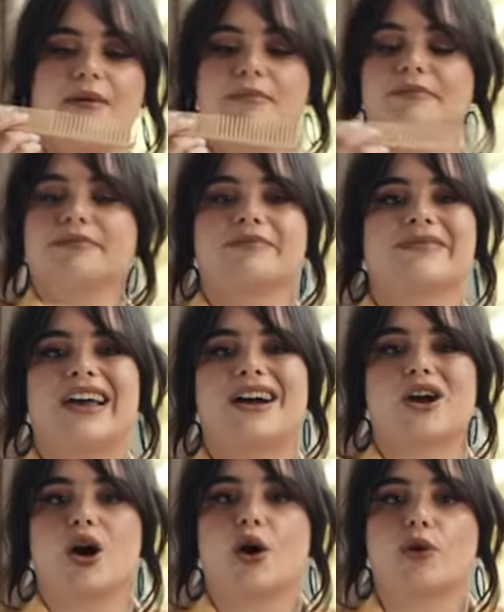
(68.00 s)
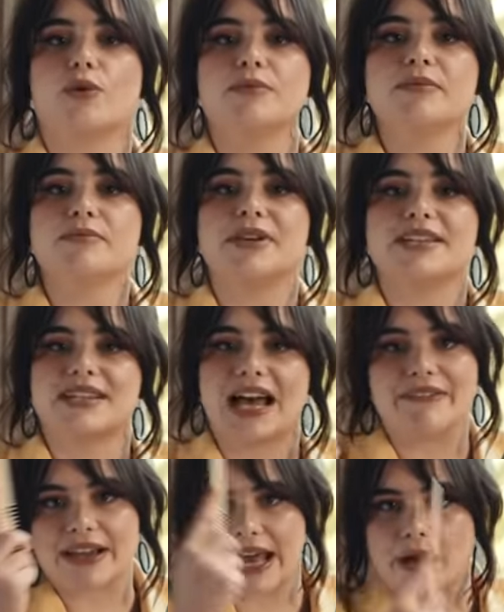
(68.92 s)
A comb
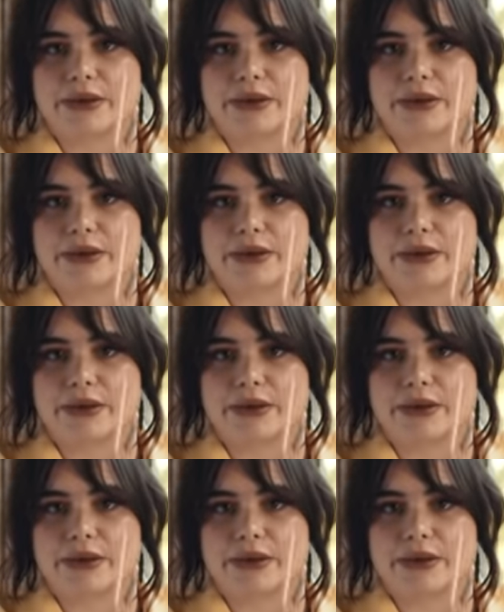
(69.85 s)
because I have a